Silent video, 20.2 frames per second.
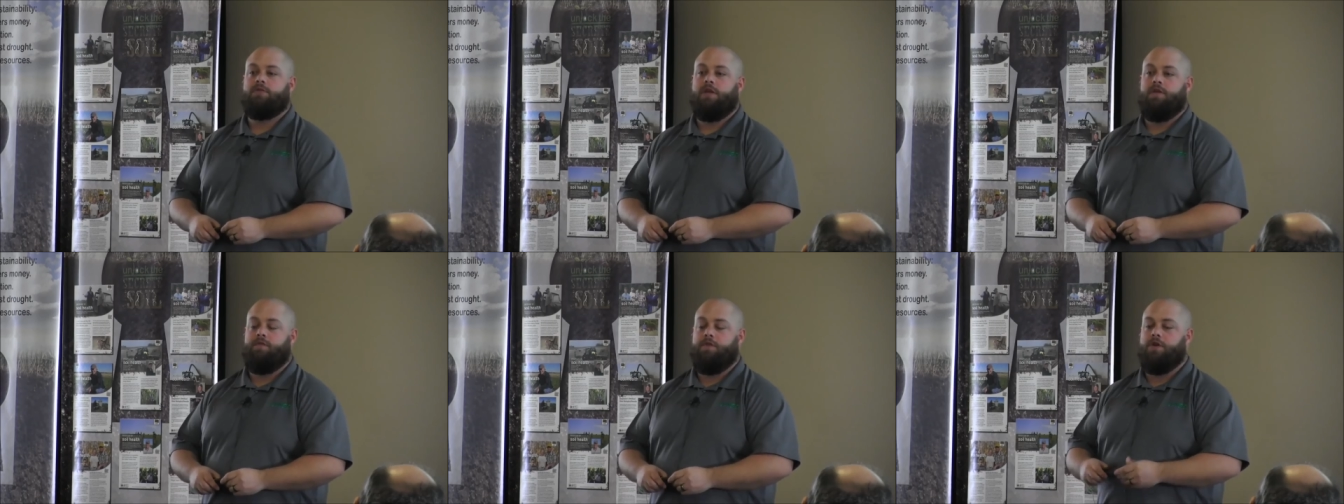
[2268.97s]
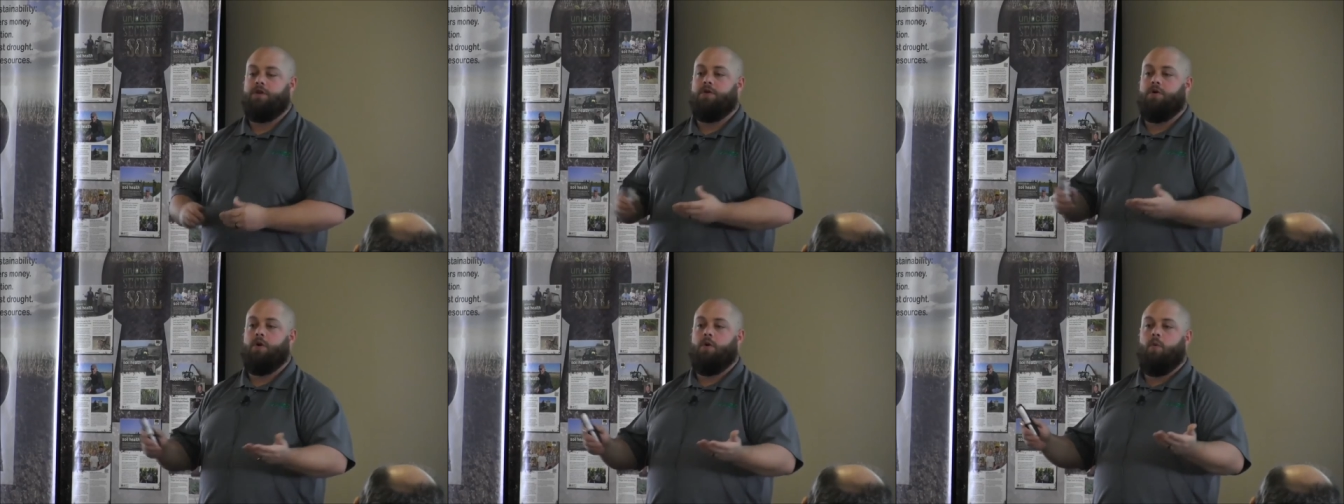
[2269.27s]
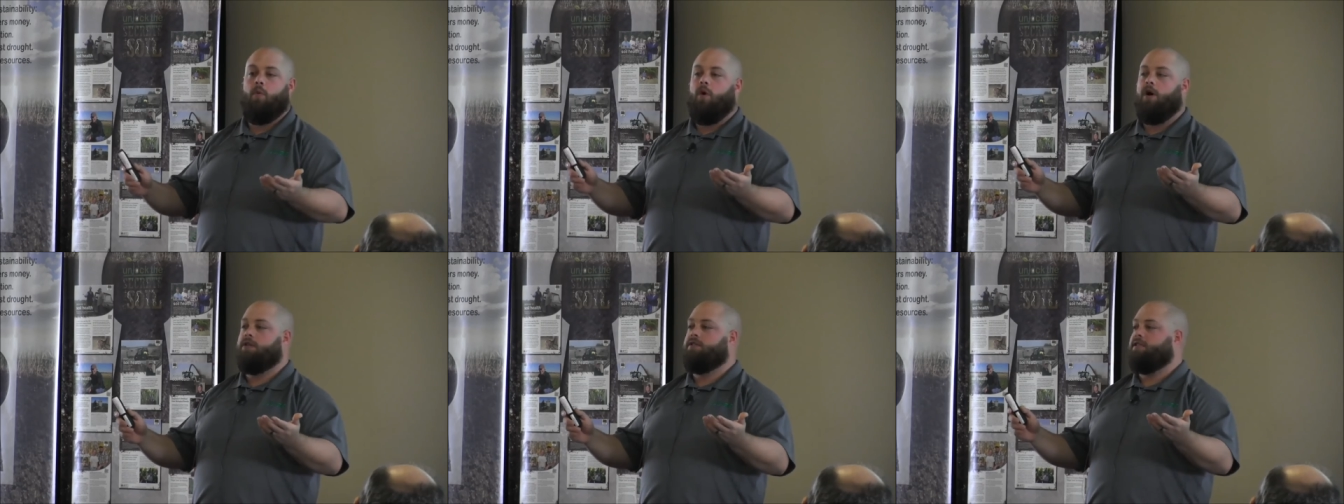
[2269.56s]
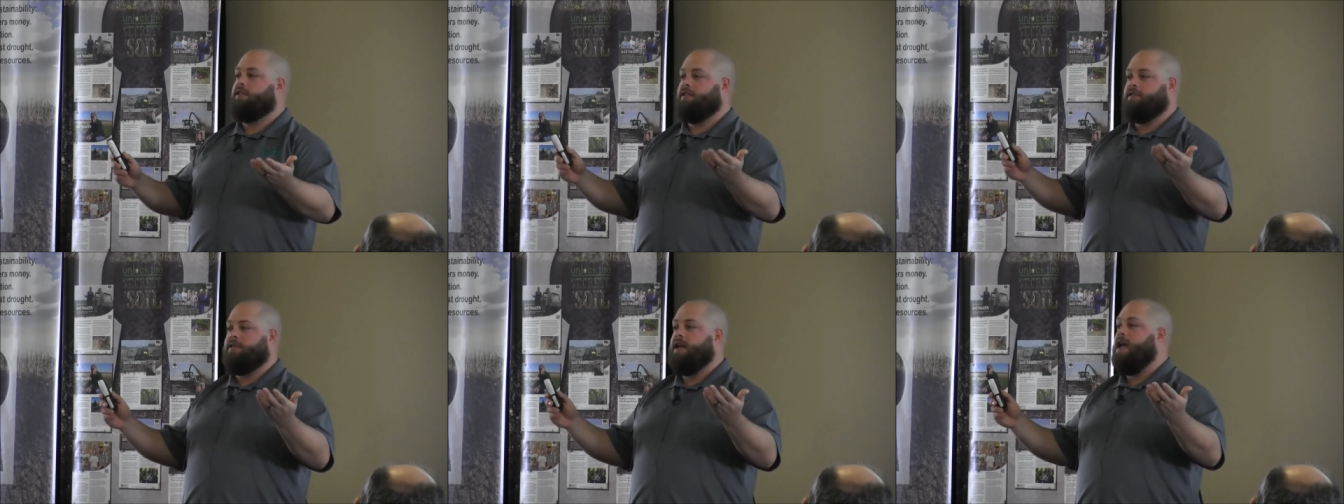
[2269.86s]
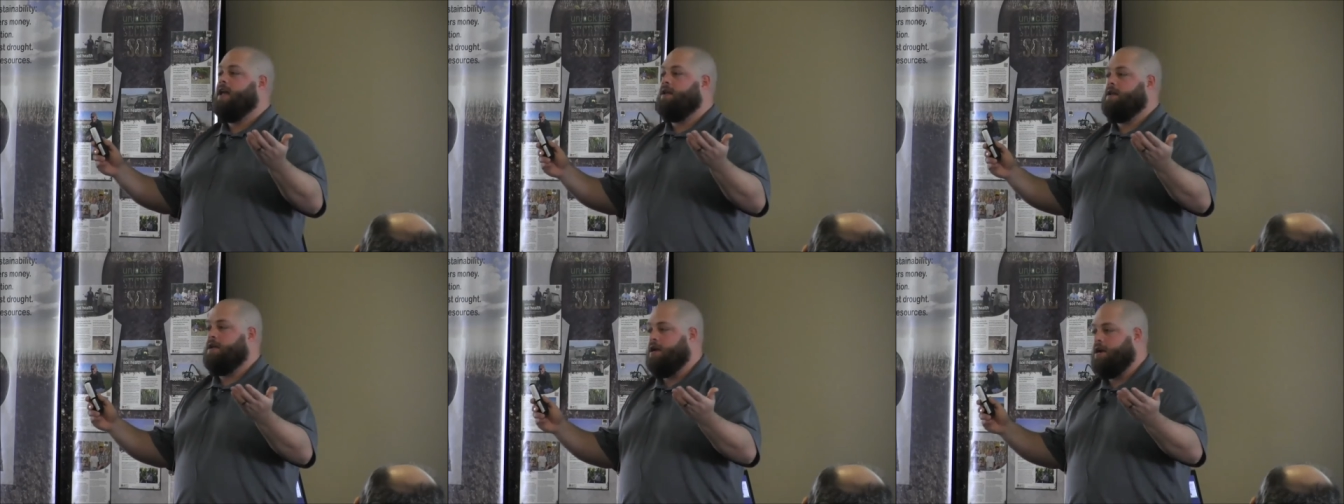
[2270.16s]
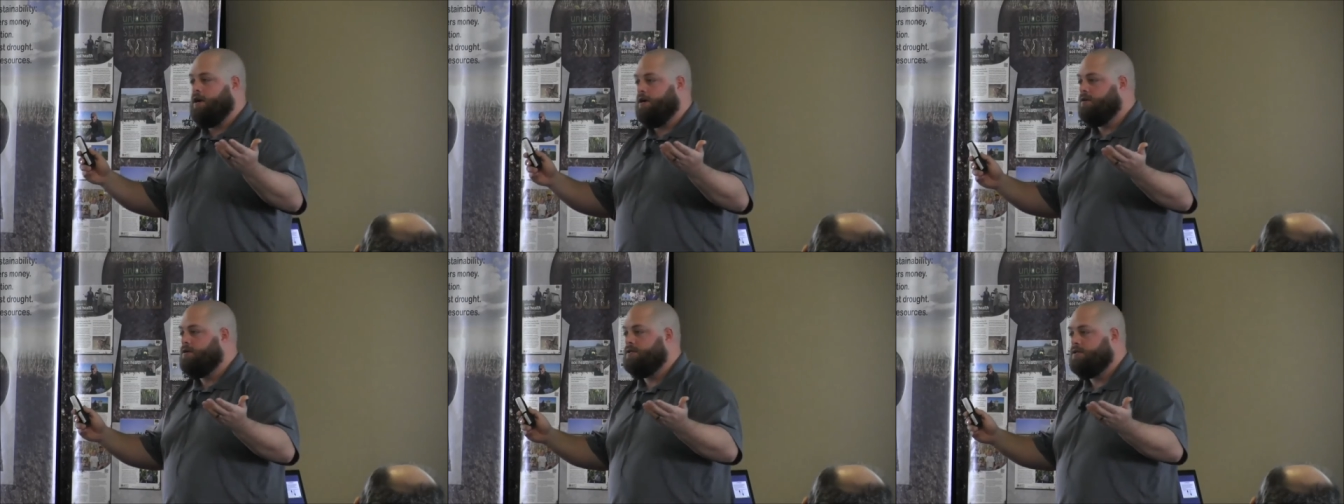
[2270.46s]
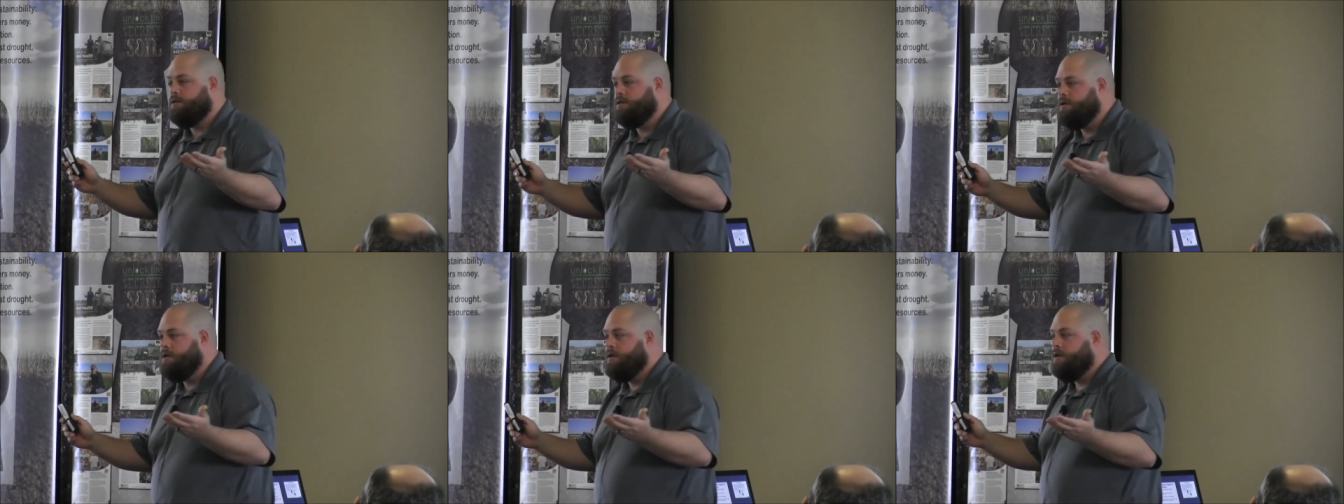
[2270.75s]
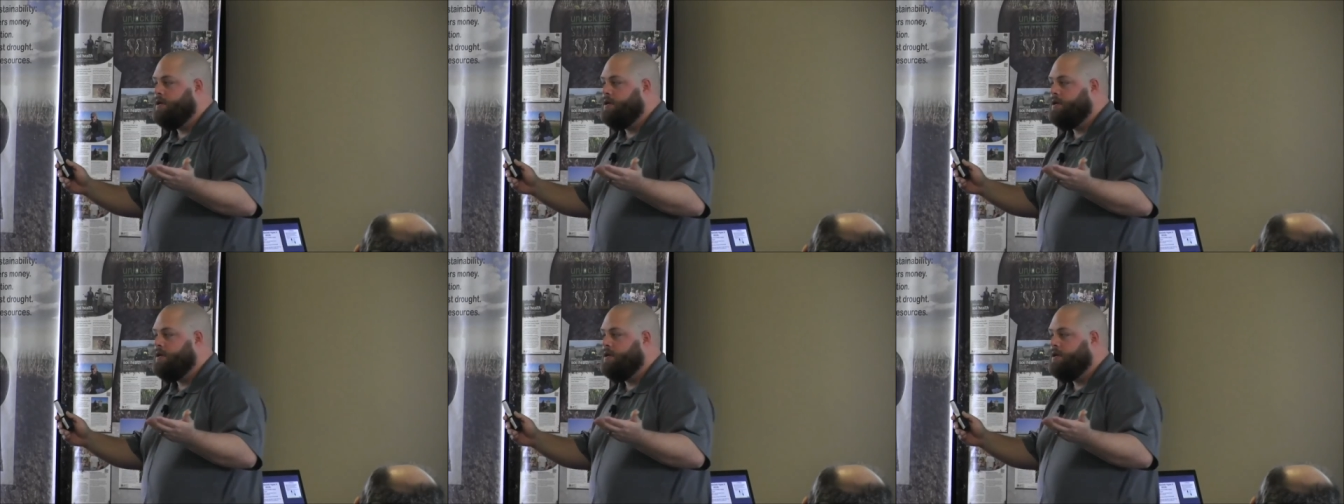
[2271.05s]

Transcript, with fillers: If you do it once in ten years,